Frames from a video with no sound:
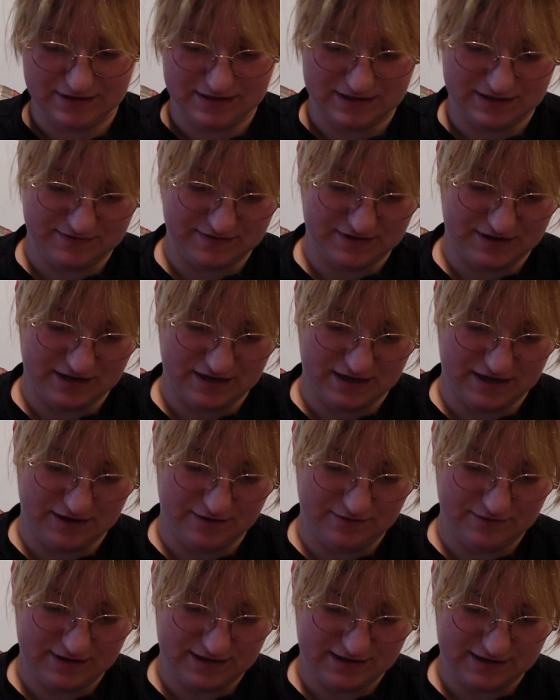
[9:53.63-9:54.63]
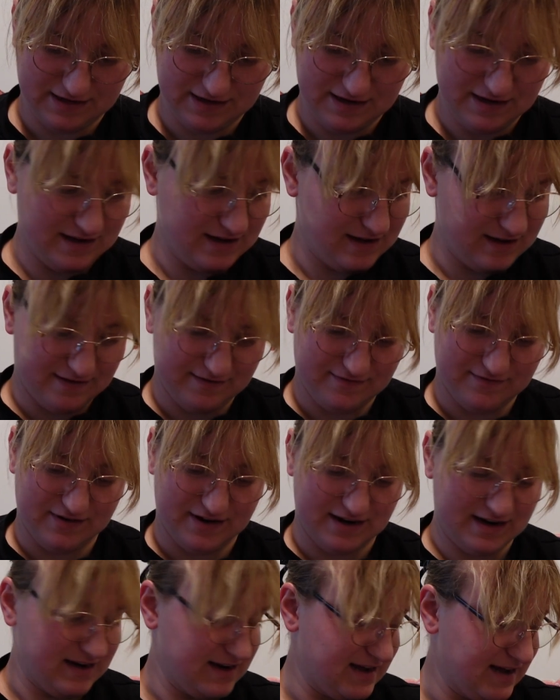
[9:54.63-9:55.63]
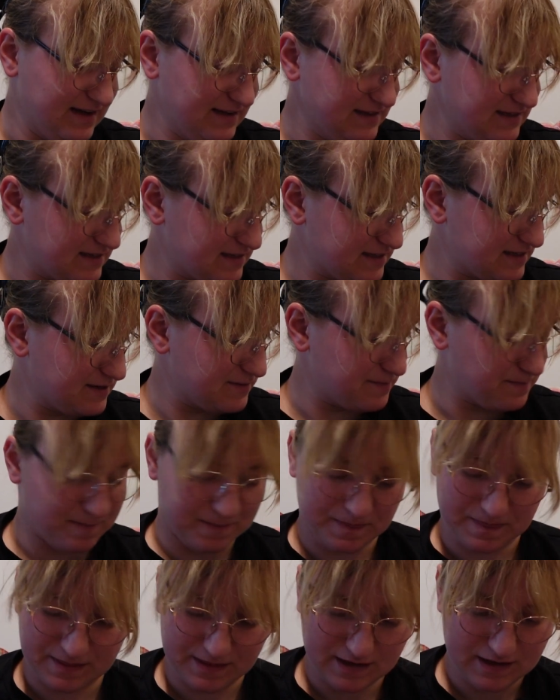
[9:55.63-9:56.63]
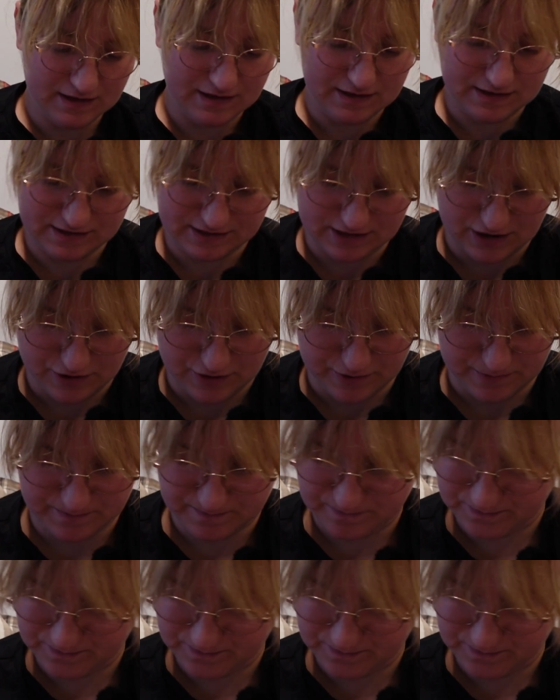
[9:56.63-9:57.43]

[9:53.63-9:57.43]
It's very cute, very nice. So